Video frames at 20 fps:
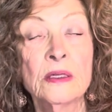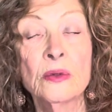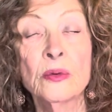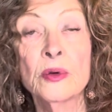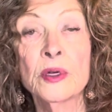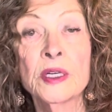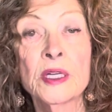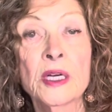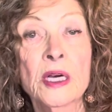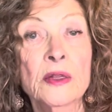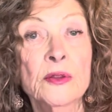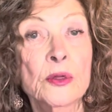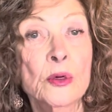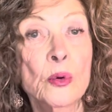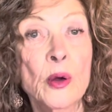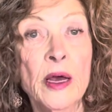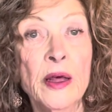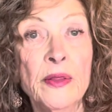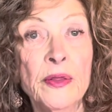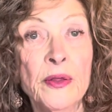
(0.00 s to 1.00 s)
We're not the
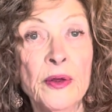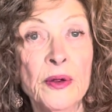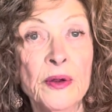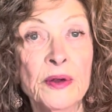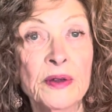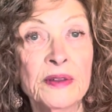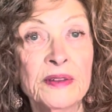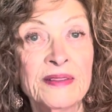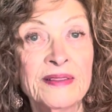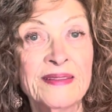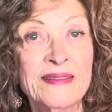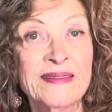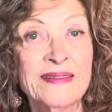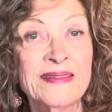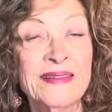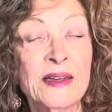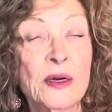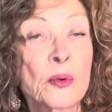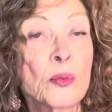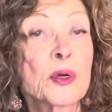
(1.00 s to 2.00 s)
weather.
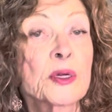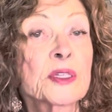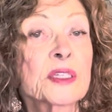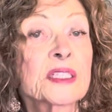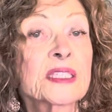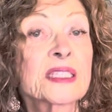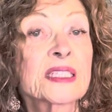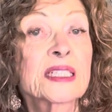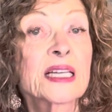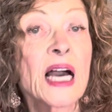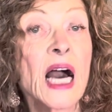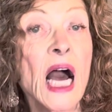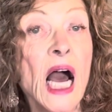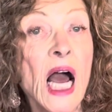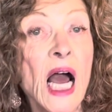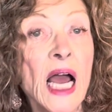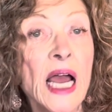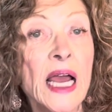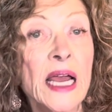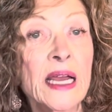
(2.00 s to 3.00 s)
We're the
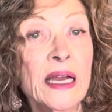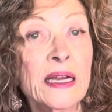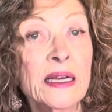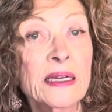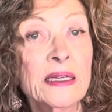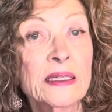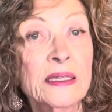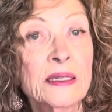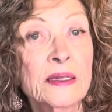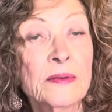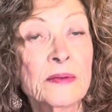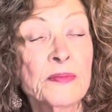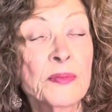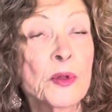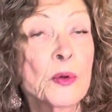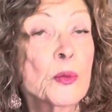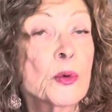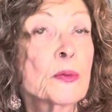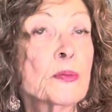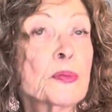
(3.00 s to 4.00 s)
sky.
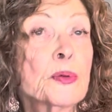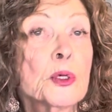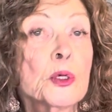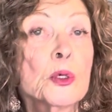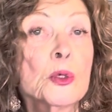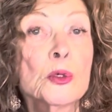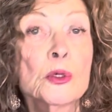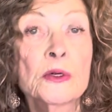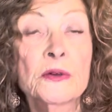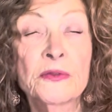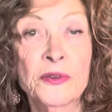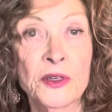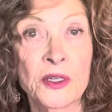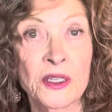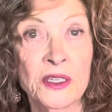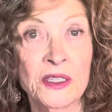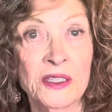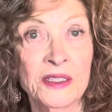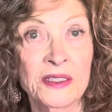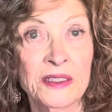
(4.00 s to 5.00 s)
We're
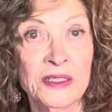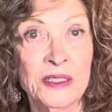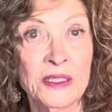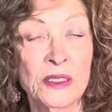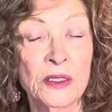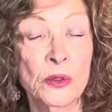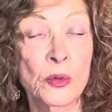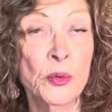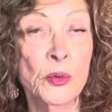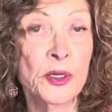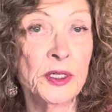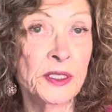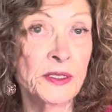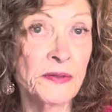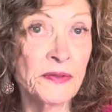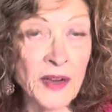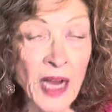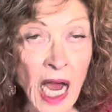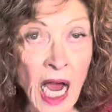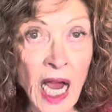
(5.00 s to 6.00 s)
beautiful. We're
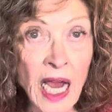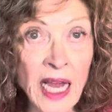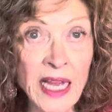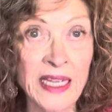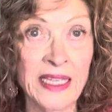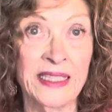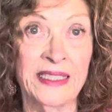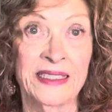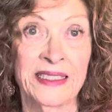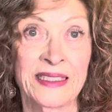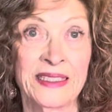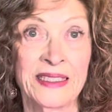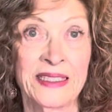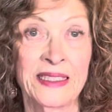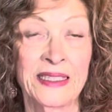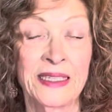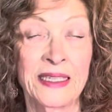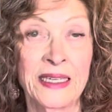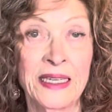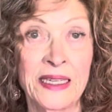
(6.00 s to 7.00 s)
divine.
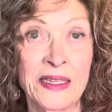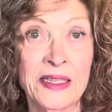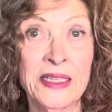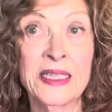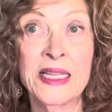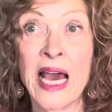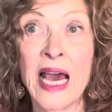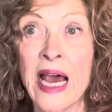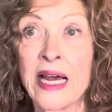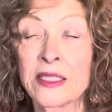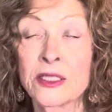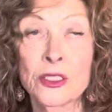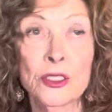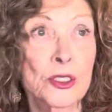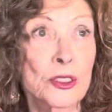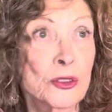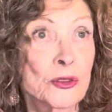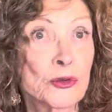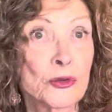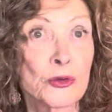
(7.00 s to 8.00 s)
That's
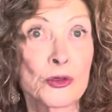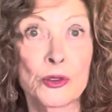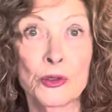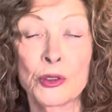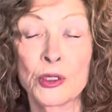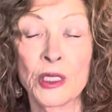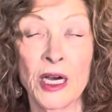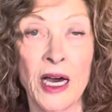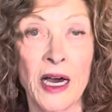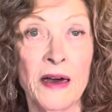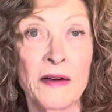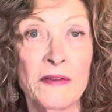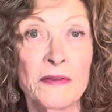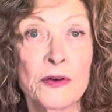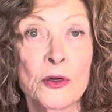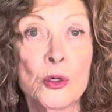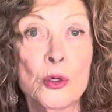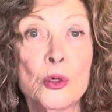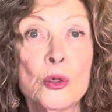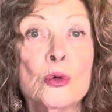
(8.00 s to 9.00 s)
the truth of
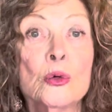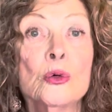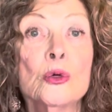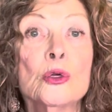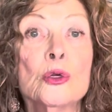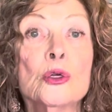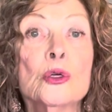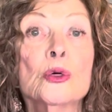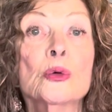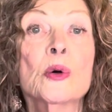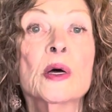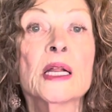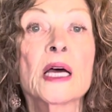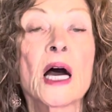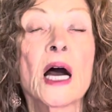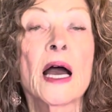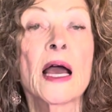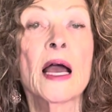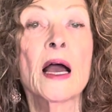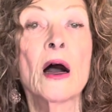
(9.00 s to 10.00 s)
who you and
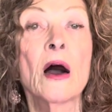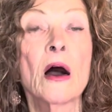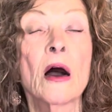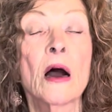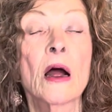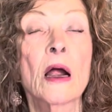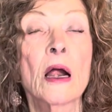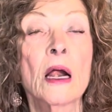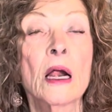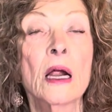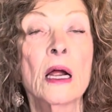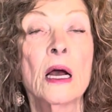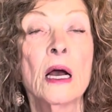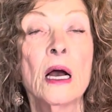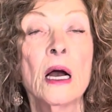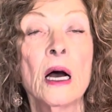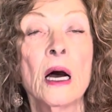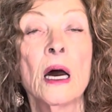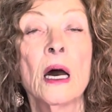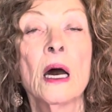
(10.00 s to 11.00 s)
I
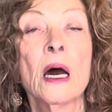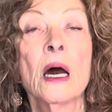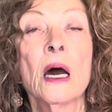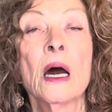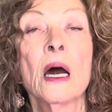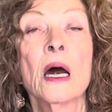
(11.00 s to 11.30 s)
are.